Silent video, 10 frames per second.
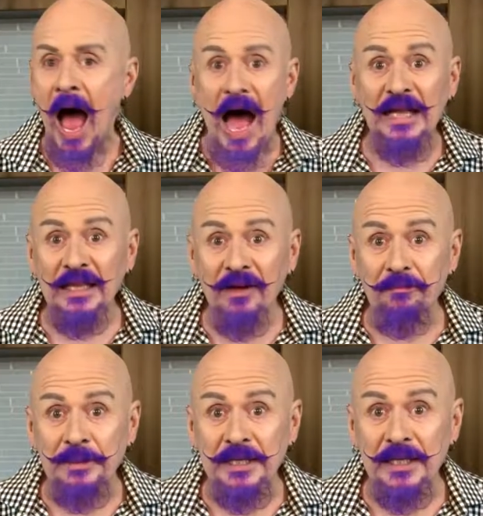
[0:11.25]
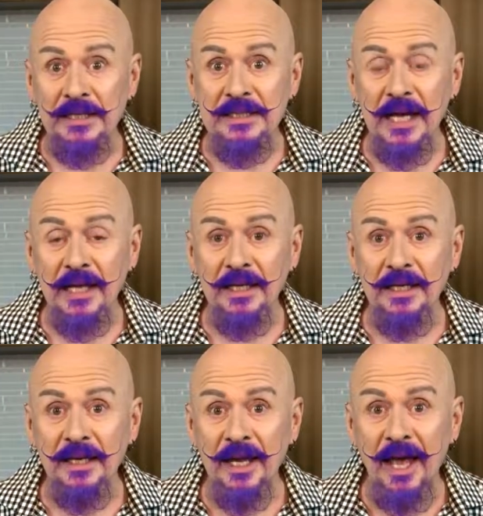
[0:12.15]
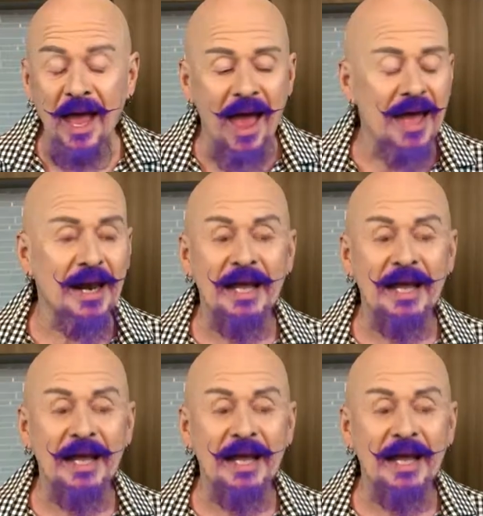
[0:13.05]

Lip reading: I love potato salad, and